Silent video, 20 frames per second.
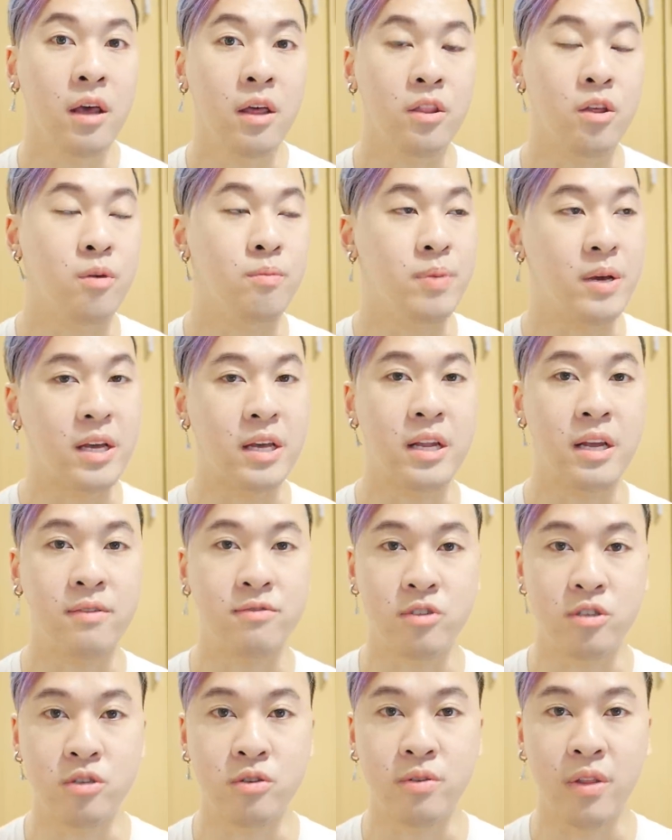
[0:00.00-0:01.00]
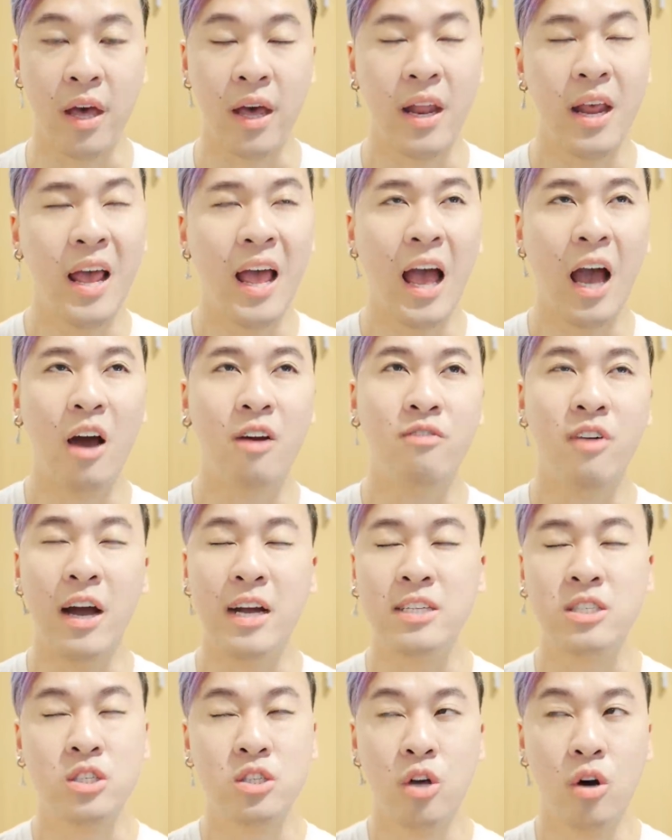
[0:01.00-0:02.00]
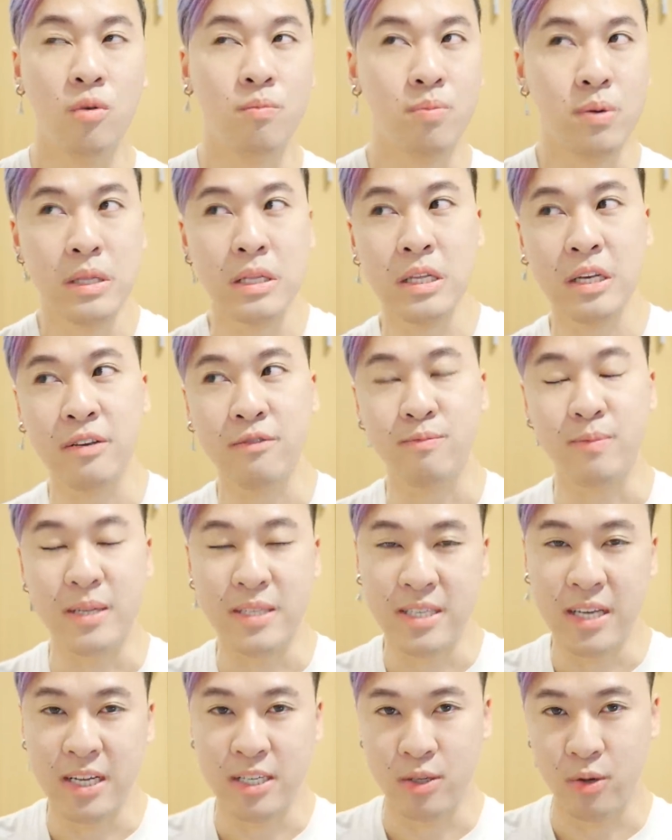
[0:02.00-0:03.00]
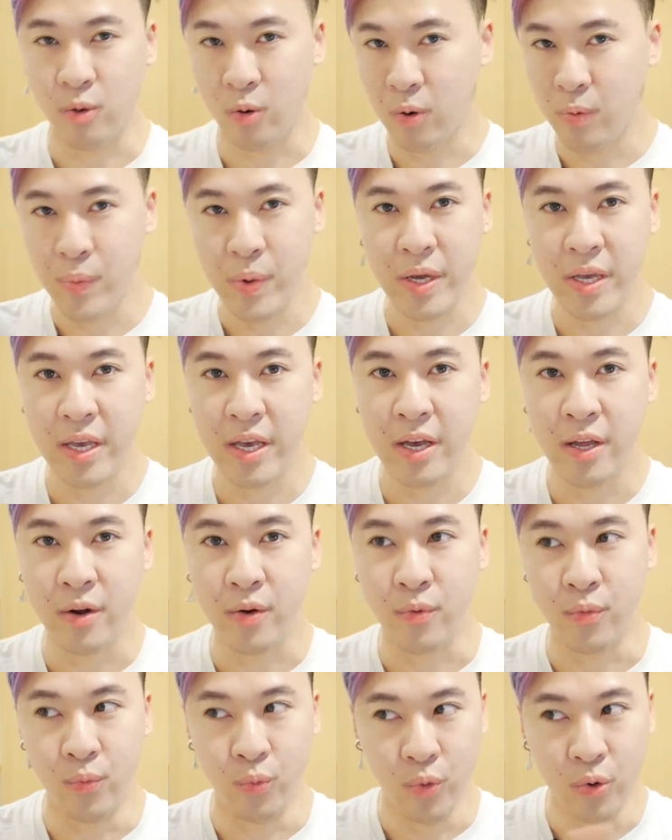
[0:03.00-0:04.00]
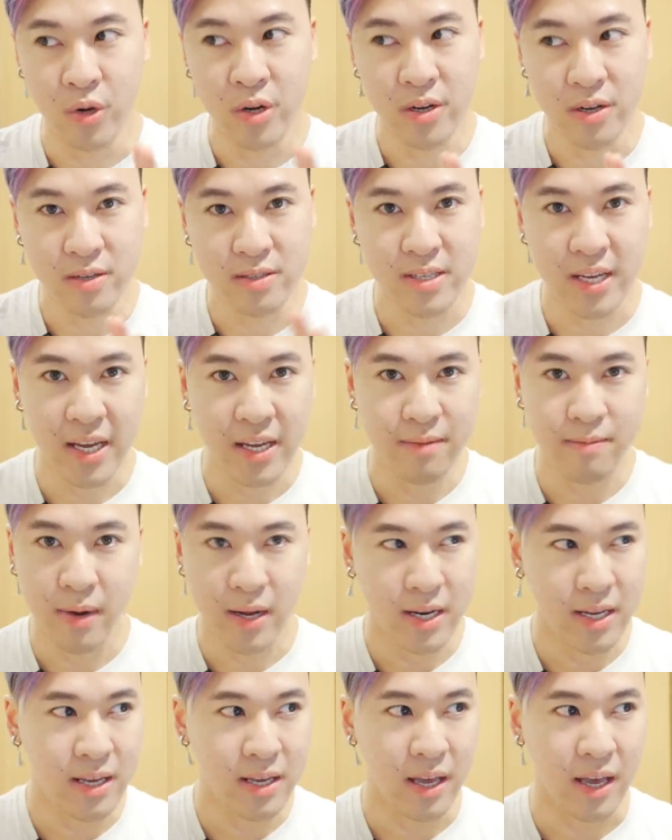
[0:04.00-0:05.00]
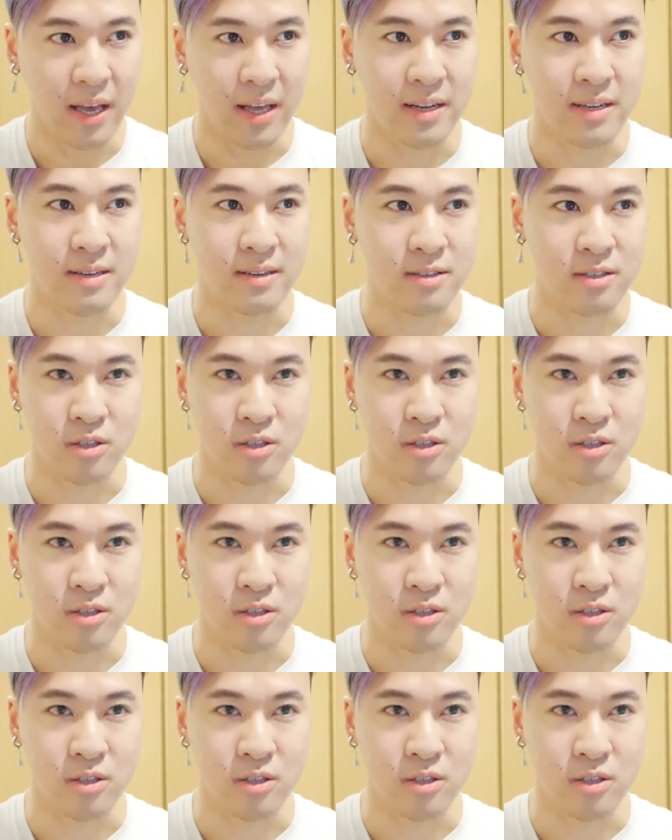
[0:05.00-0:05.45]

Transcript: They're big enough to do that. However, I don't believe BTS or Big Hit would take money and